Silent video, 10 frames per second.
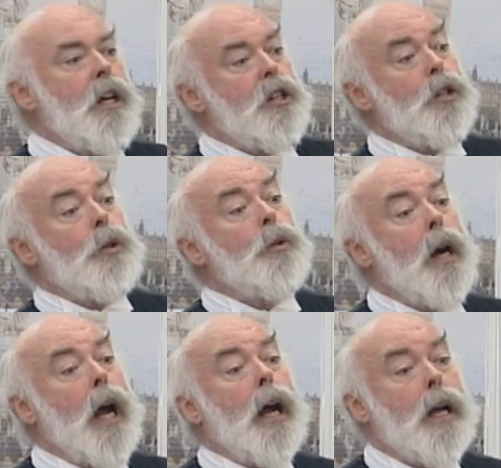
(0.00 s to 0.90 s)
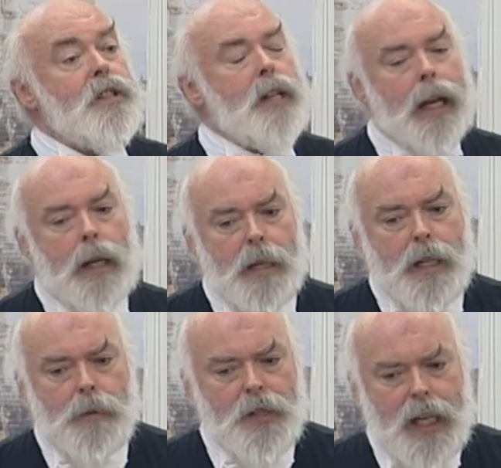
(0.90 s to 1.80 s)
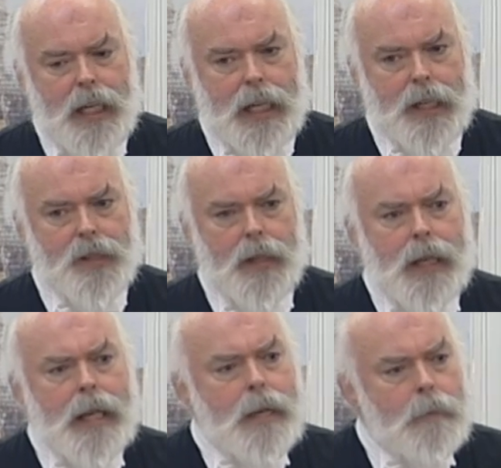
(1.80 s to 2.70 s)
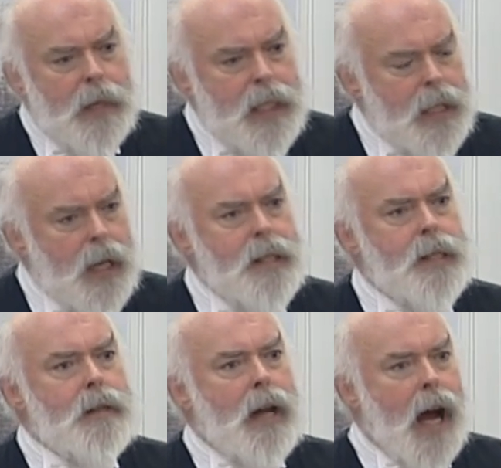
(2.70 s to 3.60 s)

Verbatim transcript: to uh, select committee proceedings. But it does